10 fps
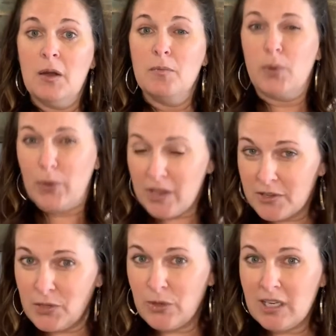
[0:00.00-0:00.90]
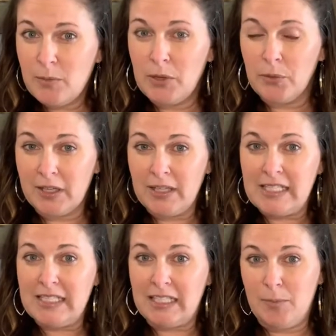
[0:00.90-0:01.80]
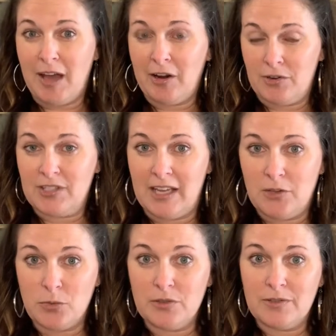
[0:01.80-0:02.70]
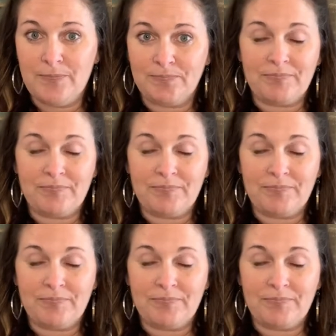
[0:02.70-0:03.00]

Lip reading: But we also need to be realistic about our schedules.